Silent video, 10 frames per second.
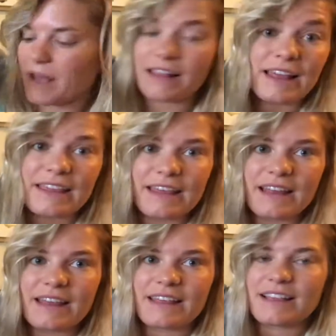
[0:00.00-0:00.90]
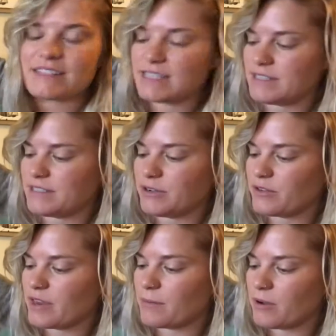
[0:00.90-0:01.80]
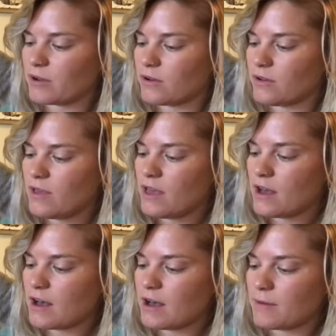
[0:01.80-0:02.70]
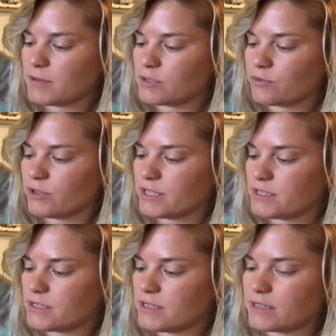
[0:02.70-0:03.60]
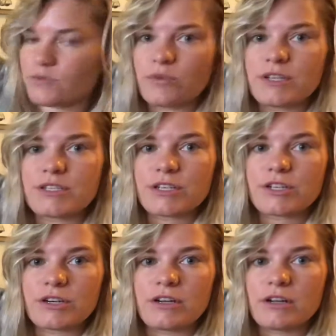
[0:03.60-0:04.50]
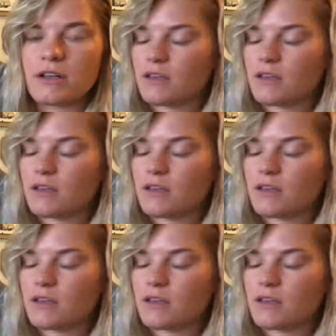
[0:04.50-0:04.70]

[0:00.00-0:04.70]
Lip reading: I like that. I think it's easier than a buckle, but it's really secure.